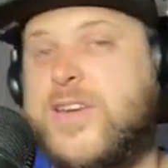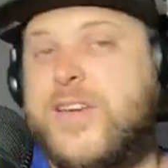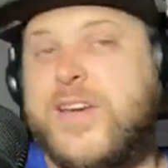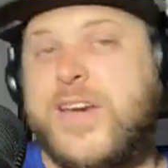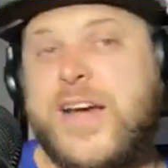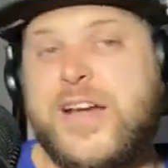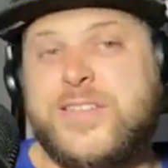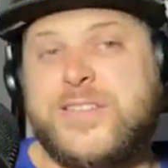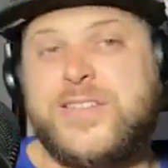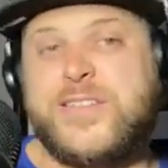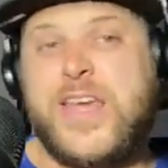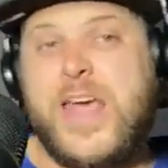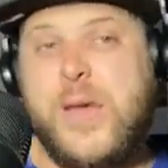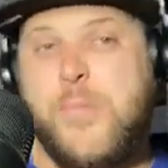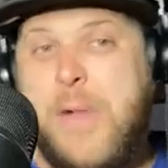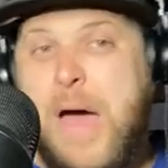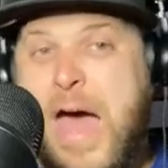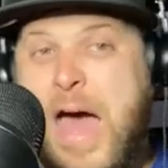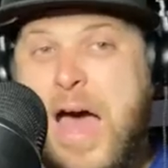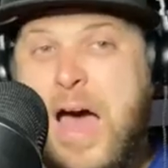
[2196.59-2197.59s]
you got
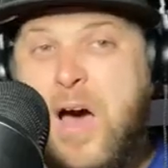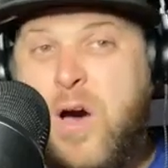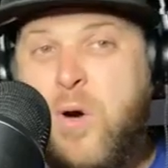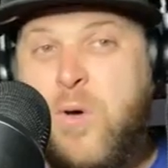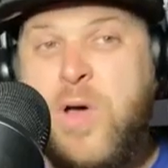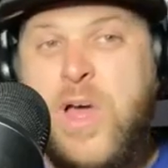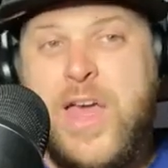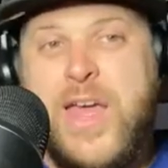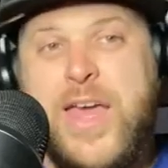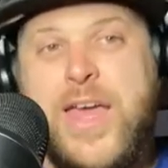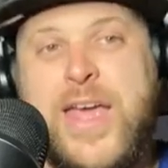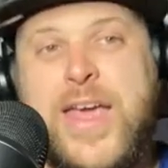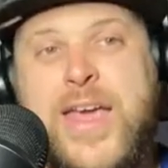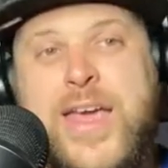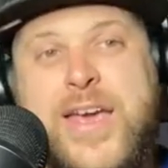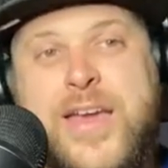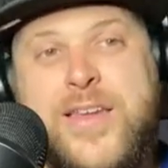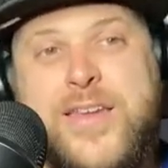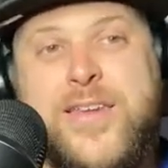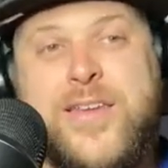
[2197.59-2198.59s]
Sam Howell
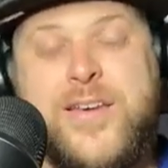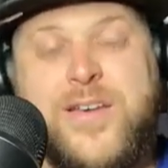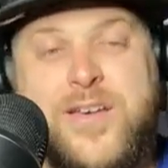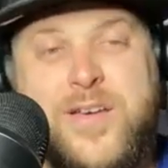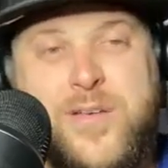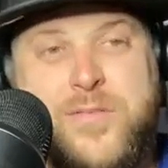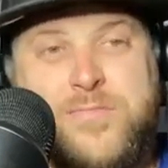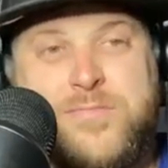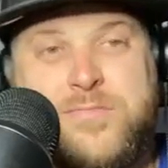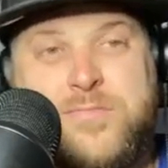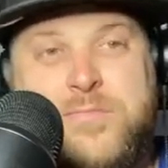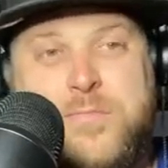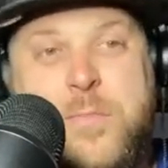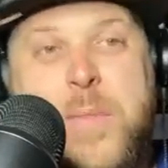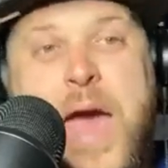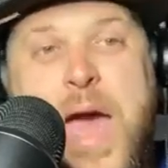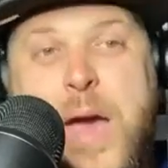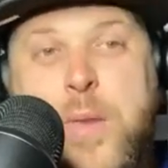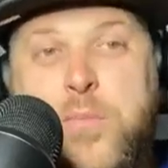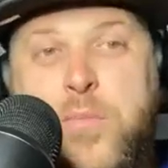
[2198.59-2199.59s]
and
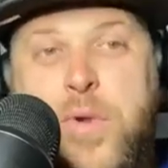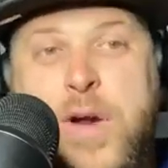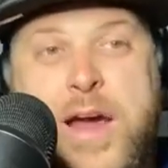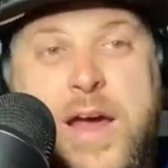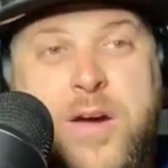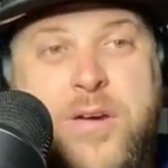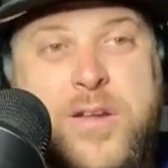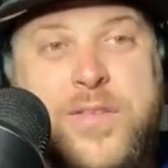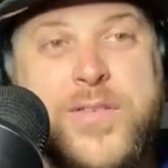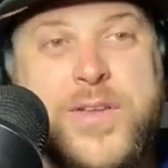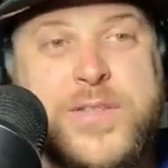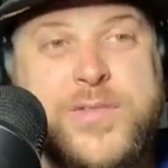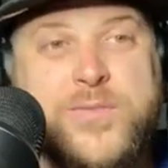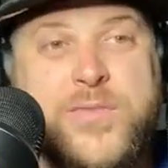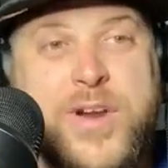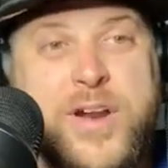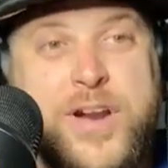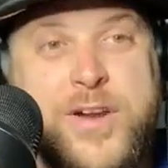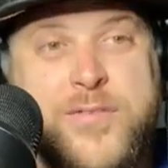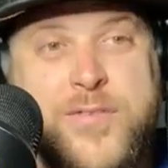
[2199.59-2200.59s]
Mac Brown and this
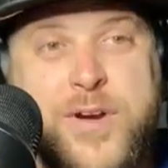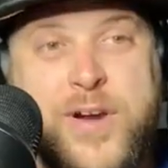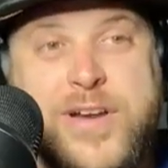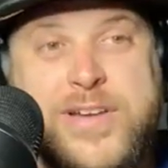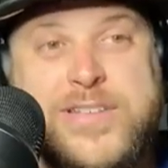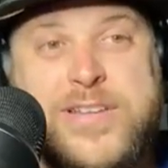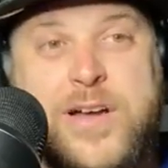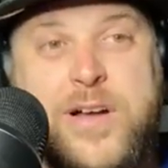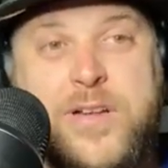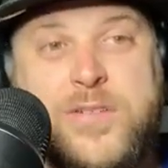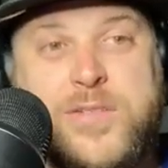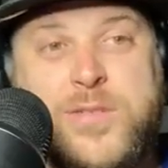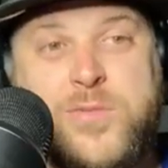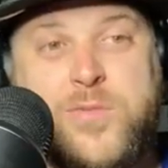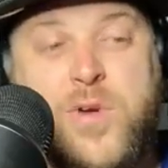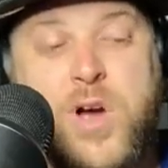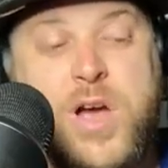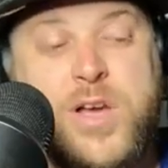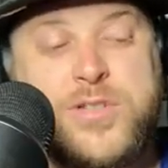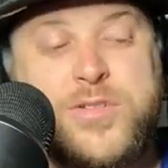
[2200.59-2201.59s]
very, very talented
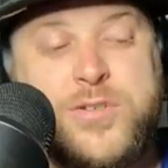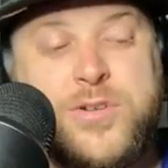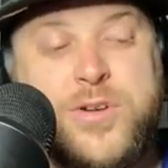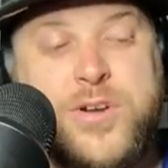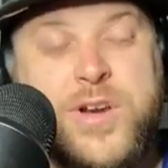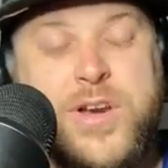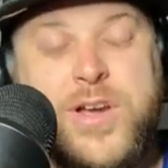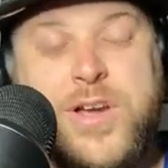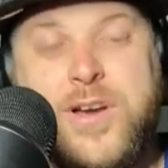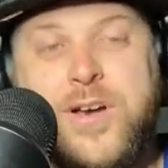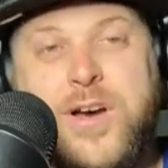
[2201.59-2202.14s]
roster.